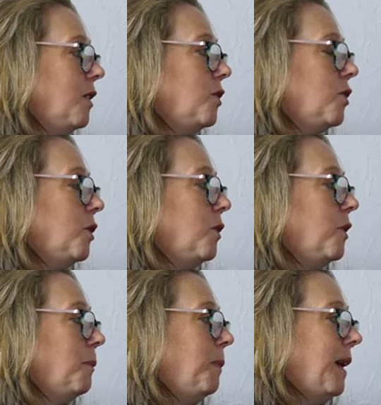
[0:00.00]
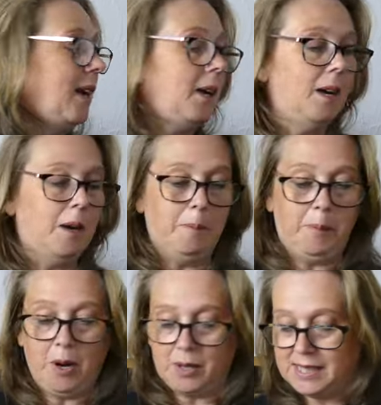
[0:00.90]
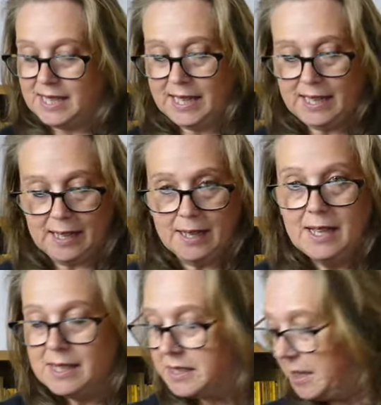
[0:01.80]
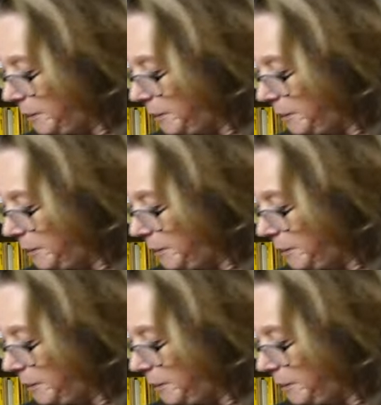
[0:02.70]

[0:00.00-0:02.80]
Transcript: to the big box here. So a